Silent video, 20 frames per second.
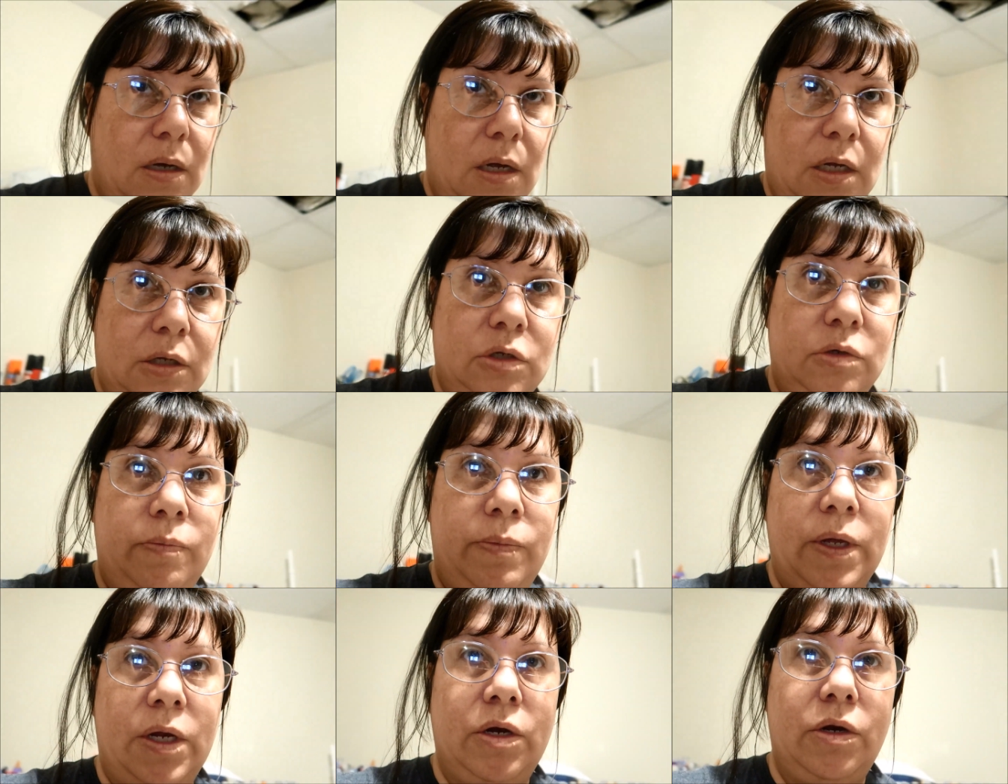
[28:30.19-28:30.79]
I'll
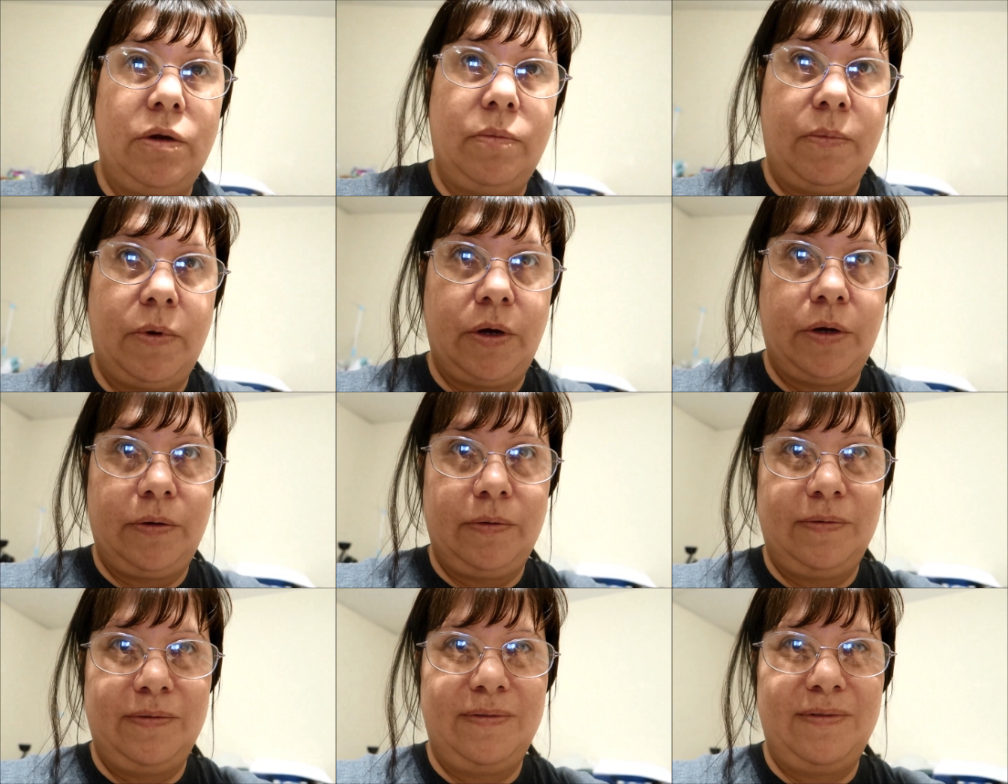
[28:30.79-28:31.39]
do better
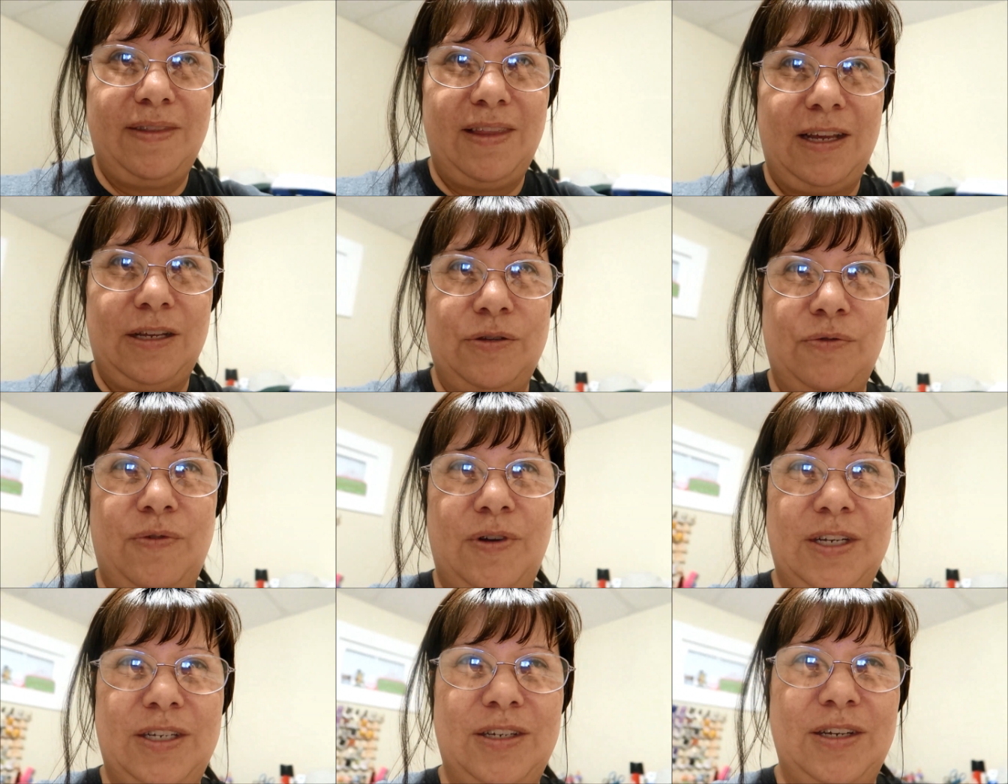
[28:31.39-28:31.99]
tomorrow.
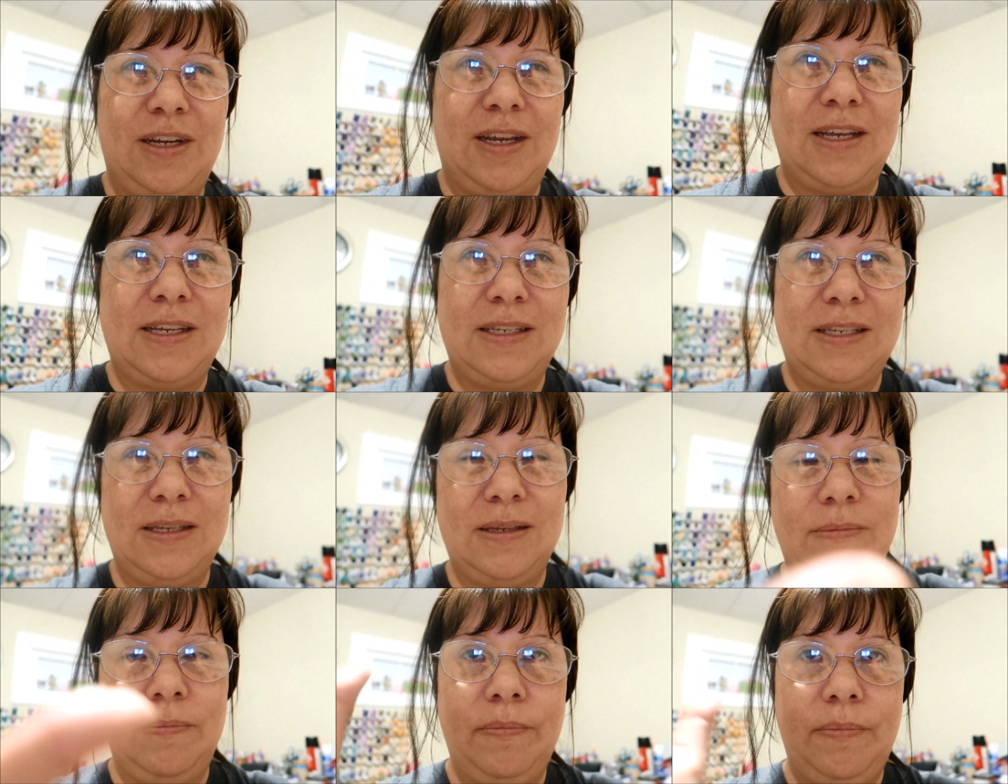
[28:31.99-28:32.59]
Thanks for watching, guys.